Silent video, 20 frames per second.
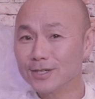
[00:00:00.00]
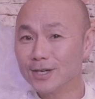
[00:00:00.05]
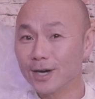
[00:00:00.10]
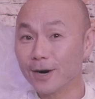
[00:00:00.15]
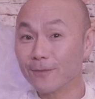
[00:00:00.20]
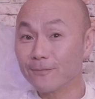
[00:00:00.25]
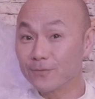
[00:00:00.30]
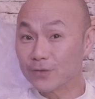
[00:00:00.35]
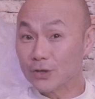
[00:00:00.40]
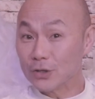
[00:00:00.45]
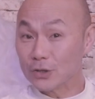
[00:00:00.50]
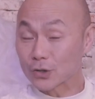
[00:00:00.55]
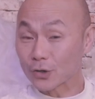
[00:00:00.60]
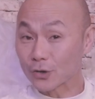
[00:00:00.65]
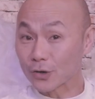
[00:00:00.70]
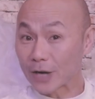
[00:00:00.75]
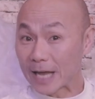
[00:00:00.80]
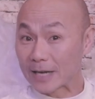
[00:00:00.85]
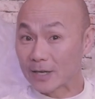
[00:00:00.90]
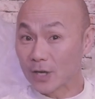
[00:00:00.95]
a
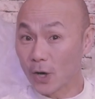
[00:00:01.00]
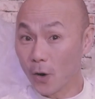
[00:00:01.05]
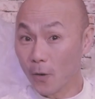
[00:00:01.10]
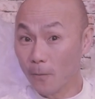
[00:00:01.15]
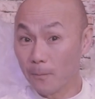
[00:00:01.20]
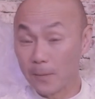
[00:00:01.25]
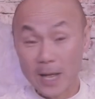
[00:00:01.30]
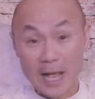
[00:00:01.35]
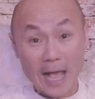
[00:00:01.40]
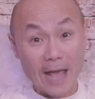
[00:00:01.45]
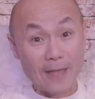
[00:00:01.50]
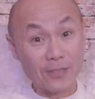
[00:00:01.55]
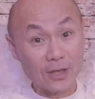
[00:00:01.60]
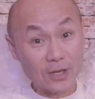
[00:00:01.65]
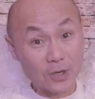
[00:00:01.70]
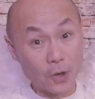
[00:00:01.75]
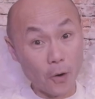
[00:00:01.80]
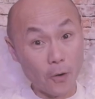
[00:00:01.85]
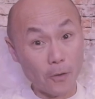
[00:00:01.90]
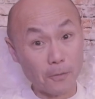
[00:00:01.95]
future and hope. And
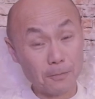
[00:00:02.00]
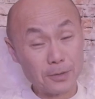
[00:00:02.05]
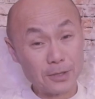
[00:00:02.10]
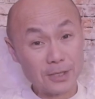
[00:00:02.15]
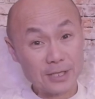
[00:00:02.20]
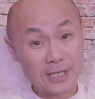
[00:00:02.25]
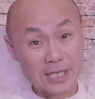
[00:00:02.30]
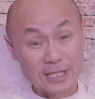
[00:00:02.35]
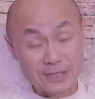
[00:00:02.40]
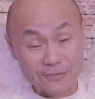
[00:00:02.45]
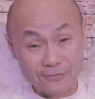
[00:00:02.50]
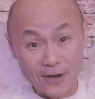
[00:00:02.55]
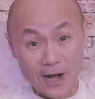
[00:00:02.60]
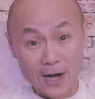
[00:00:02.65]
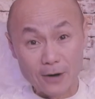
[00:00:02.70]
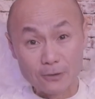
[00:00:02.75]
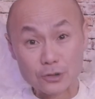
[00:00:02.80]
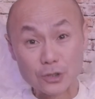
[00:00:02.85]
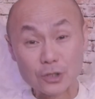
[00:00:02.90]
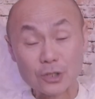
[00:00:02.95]
that hope is
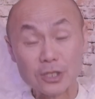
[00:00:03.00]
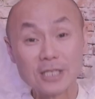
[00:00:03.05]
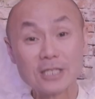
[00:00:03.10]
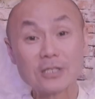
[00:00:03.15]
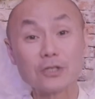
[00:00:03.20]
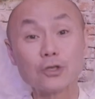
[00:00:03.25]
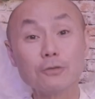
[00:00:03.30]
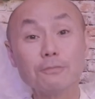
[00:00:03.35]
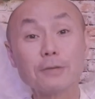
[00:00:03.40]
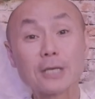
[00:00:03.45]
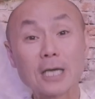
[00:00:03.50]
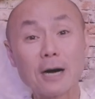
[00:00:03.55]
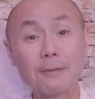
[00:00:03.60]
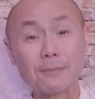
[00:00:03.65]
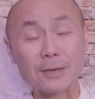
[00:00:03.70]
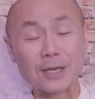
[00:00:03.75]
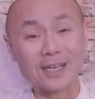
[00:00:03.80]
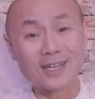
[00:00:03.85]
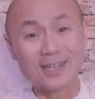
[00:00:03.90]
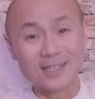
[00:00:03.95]
found you
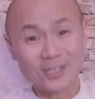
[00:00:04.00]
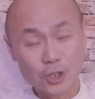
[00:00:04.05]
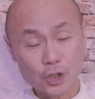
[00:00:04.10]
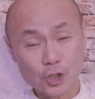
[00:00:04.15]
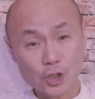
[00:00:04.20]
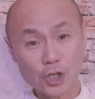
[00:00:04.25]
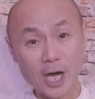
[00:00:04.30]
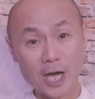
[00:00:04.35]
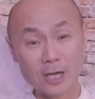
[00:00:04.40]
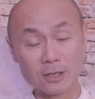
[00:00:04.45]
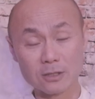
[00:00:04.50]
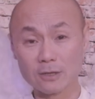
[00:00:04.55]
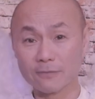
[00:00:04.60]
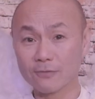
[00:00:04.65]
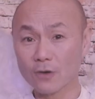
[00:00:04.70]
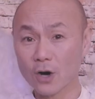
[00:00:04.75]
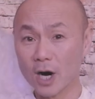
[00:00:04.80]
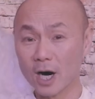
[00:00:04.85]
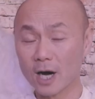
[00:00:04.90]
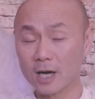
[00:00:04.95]
becoming a child of
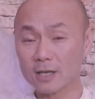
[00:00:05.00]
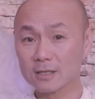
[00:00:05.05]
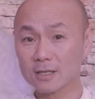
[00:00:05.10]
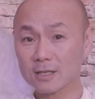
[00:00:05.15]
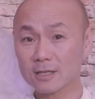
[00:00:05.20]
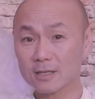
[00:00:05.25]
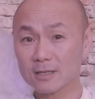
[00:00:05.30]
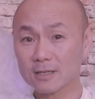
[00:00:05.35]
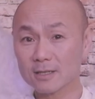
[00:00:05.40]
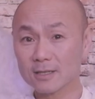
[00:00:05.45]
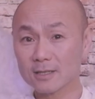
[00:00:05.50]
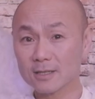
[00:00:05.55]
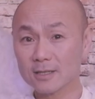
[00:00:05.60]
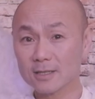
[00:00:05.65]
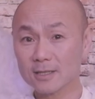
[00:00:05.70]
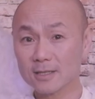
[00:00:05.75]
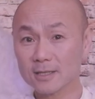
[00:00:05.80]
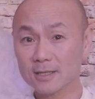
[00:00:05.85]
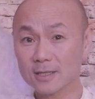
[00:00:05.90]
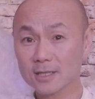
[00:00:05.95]
God.
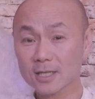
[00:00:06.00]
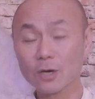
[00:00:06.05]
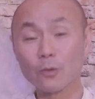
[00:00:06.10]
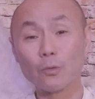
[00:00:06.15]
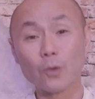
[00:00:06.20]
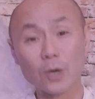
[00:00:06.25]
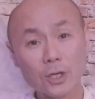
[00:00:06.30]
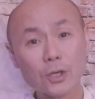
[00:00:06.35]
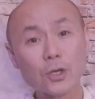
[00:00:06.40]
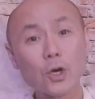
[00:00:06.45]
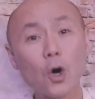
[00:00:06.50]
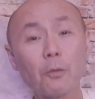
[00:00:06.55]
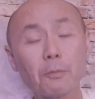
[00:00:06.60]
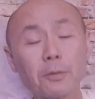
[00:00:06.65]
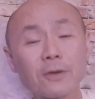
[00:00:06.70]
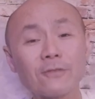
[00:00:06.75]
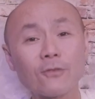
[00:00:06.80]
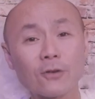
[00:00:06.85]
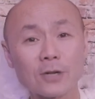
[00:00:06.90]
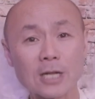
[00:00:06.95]
What are you
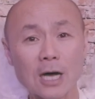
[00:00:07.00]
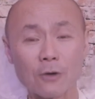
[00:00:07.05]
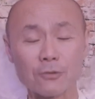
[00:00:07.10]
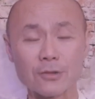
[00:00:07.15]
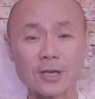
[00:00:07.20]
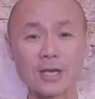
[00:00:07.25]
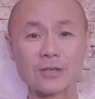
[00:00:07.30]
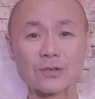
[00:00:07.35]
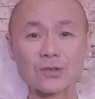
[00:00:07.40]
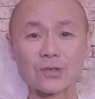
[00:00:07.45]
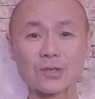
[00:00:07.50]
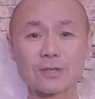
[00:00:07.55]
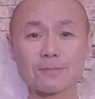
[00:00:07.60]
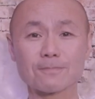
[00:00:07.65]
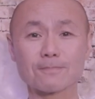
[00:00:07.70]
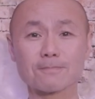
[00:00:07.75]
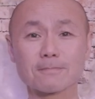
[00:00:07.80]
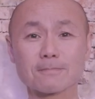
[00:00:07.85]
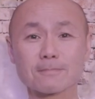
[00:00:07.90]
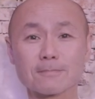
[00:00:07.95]
hoping for nowadays?
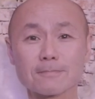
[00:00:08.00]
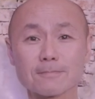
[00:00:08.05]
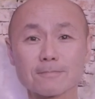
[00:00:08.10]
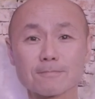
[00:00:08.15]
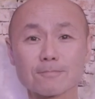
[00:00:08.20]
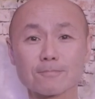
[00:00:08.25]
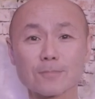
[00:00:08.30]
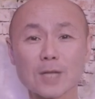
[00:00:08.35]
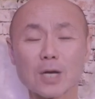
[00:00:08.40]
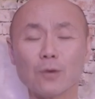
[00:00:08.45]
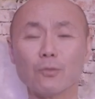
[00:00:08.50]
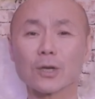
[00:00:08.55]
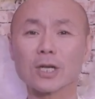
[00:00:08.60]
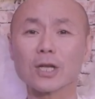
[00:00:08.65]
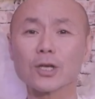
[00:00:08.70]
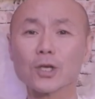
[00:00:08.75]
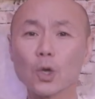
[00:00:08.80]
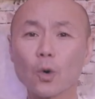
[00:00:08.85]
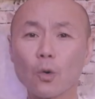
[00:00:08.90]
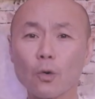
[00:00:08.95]
What are
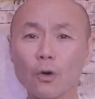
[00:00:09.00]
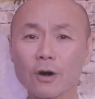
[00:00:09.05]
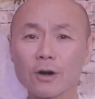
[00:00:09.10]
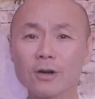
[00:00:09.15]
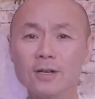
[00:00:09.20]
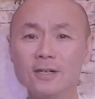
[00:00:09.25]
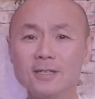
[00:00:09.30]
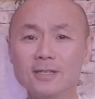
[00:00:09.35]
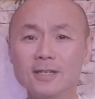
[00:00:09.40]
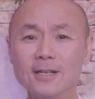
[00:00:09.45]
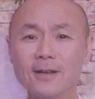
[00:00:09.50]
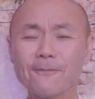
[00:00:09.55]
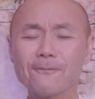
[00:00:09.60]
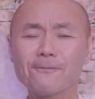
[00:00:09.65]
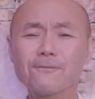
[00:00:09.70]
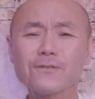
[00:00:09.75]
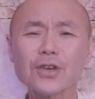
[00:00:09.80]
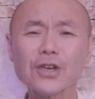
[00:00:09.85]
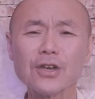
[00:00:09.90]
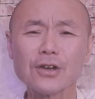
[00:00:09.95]
your
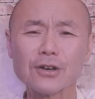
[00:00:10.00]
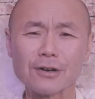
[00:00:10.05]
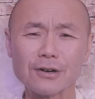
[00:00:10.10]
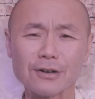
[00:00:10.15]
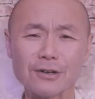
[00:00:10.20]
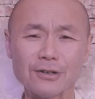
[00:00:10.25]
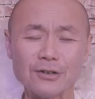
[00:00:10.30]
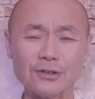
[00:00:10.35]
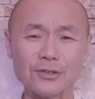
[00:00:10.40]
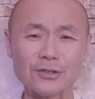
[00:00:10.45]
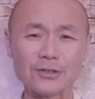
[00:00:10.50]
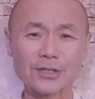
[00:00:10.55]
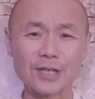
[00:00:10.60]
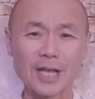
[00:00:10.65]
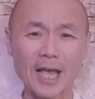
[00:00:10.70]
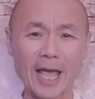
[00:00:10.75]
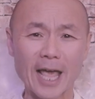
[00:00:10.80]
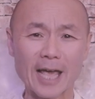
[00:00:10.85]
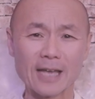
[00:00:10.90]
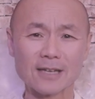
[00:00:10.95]
fears
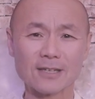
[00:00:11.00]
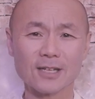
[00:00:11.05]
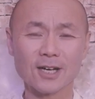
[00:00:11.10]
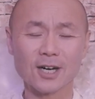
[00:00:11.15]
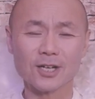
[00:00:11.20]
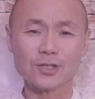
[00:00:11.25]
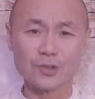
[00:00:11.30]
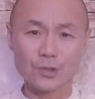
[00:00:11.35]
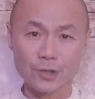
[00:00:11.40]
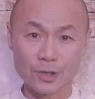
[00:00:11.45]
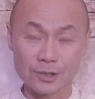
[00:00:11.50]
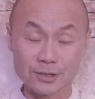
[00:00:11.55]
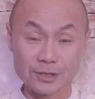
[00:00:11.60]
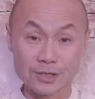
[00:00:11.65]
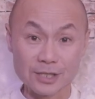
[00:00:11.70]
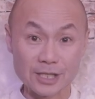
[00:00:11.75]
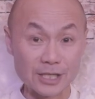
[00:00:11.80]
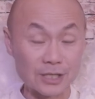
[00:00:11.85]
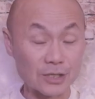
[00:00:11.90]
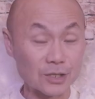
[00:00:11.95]
and
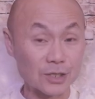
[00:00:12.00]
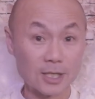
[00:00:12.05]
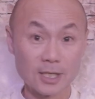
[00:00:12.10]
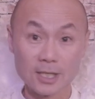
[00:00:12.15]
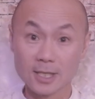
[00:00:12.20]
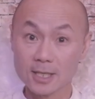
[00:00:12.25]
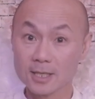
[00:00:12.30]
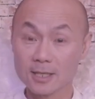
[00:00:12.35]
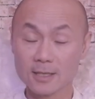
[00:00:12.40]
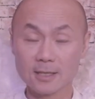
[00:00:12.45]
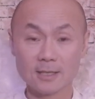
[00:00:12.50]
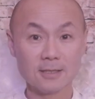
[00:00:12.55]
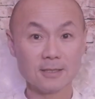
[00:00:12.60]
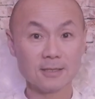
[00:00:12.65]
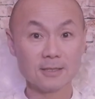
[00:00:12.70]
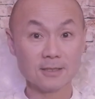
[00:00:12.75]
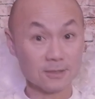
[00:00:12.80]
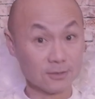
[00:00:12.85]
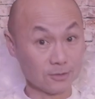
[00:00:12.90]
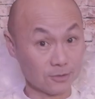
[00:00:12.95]
uncertainties?
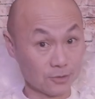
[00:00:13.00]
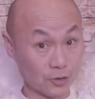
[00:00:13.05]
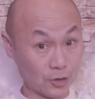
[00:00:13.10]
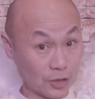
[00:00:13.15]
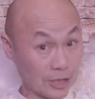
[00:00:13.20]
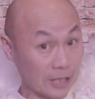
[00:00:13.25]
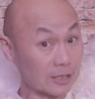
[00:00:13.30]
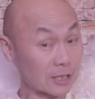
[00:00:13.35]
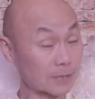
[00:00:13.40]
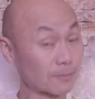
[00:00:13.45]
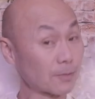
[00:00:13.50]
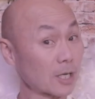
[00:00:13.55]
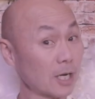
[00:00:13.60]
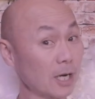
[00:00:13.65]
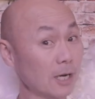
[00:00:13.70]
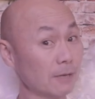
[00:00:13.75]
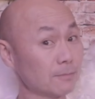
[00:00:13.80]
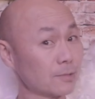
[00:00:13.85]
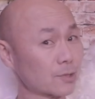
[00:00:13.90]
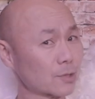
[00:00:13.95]
Jesus
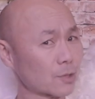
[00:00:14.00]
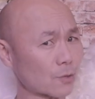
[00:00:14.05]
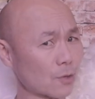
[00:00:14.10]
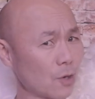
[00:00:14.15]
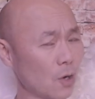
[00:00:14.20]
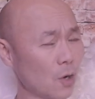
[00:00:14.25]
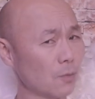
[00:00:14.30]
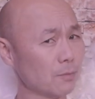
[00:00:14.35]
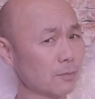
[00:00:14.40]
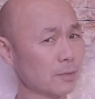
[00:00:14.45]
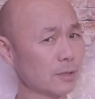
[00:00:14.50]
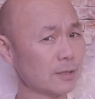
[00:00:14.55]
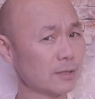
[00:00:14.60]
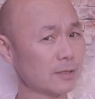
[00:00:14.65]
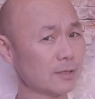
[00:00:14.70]
becomes your hope.